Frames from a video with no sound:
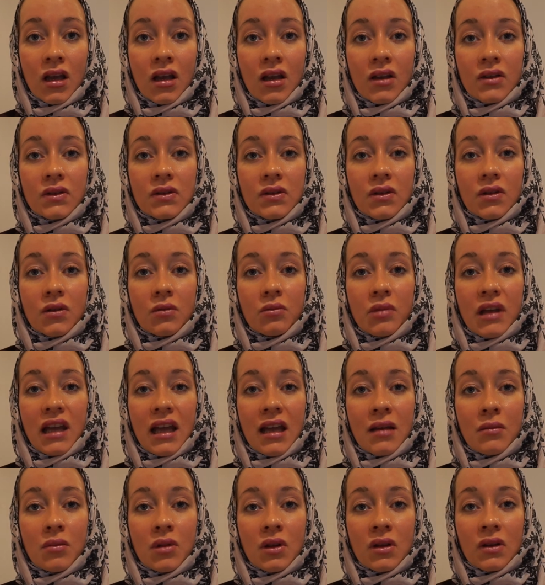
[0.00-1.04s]
sort of be
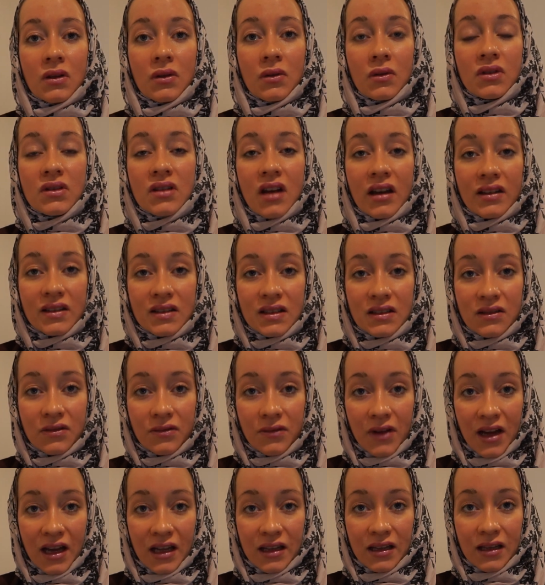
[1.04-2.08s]
able to
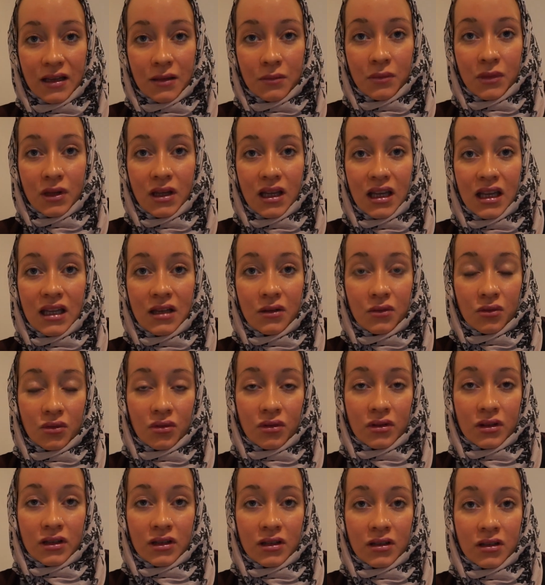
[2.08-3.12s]
justify them in
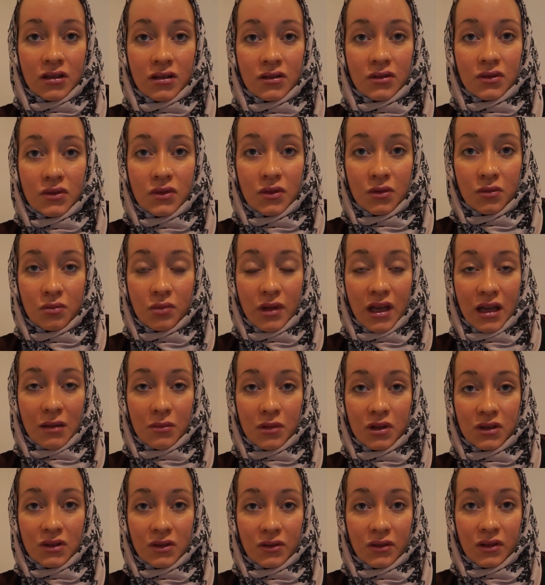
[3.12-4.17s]
order to be able
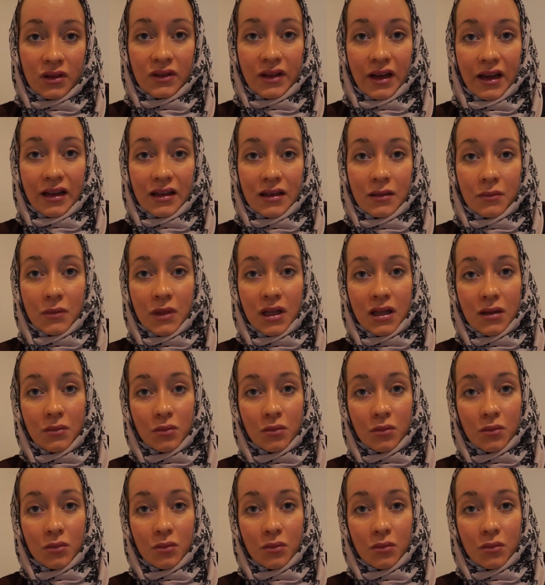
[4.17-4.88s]
to conduct them in a